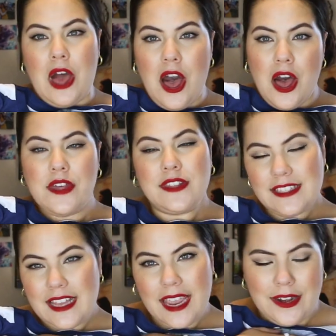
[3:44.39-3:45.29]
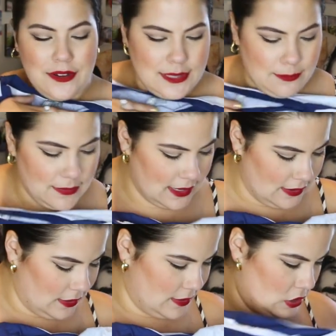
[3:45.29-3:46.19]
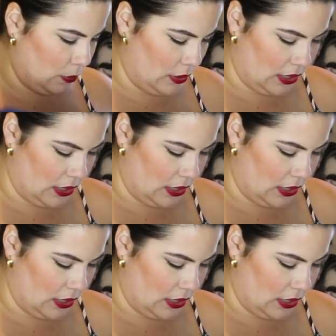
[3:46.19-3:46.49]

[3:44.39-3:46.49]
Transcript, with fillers: knot on the side or something. Super